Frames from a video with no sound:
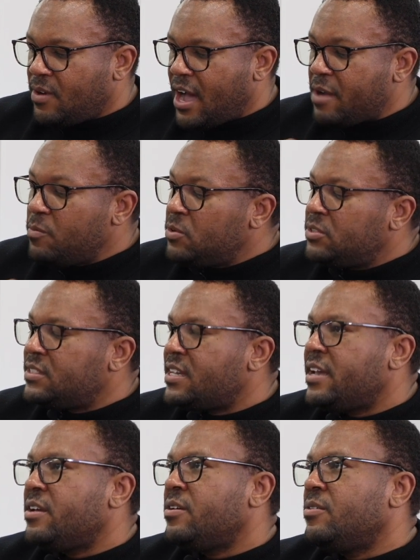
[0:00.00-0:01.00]
I will
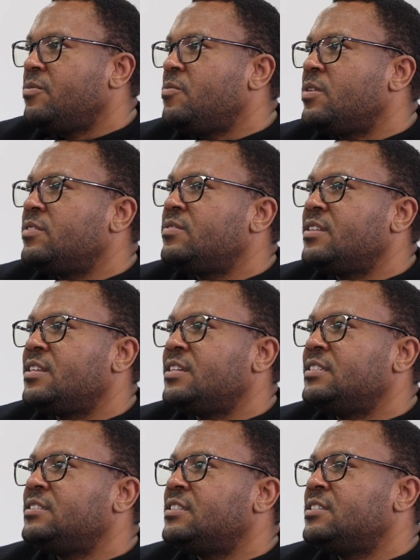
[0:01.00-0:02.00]
say one of the
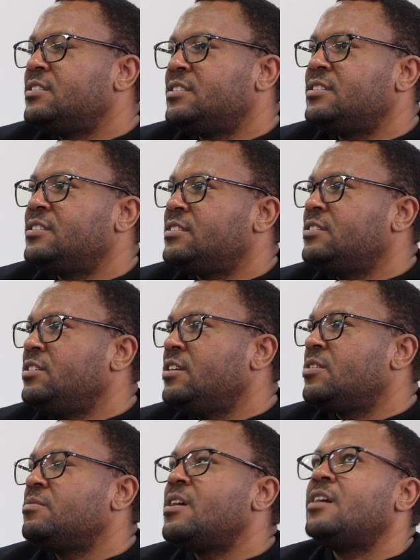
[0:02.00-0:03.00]
things, and this is
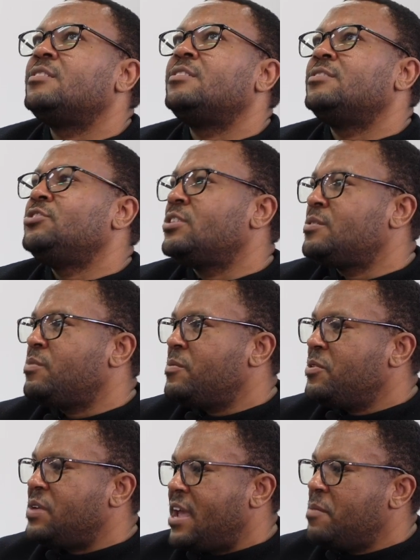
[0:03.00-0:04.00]
not to just
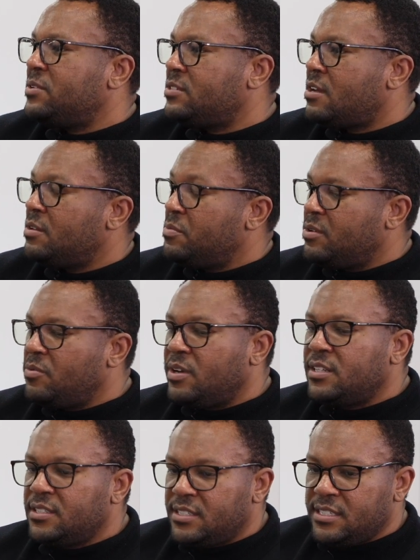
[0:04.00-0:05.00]
promote Amazon, but one
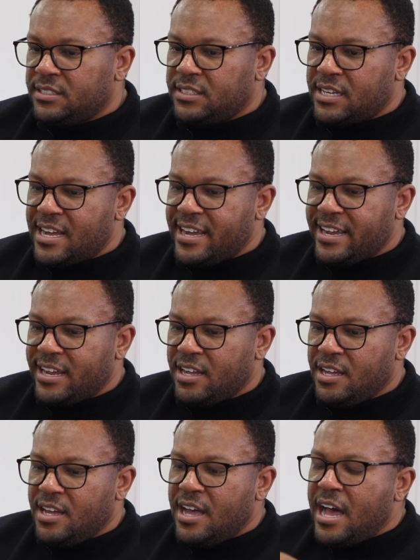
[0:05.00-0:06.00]
of the things that I
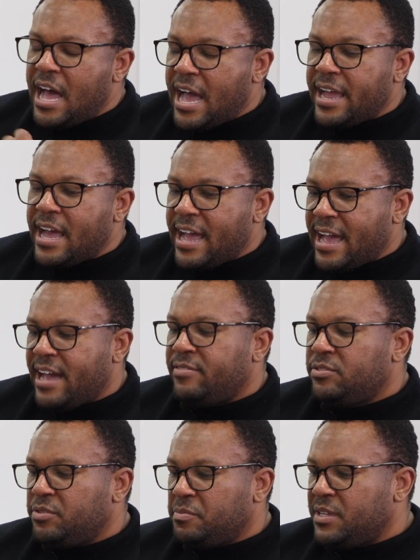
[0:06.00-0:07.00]
have
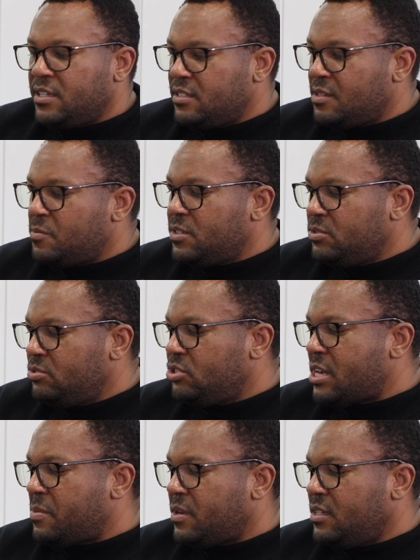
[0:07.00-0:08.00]
to admit as someone whose
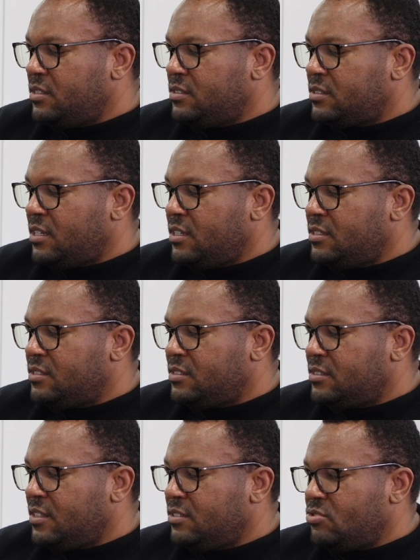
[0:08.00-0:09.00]
Japanese
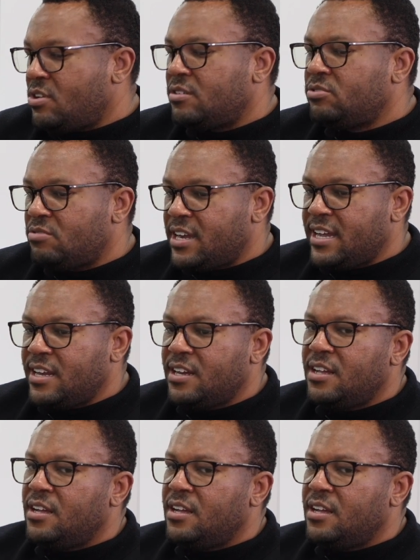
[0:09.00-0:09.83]
is not great,